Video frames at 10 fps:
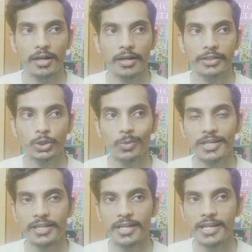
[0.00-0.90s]
you will
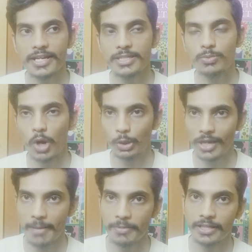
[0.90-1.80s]
realize what will
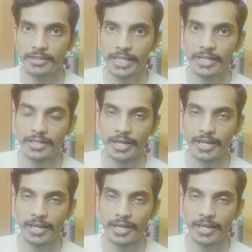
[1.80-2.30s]
happen in the end,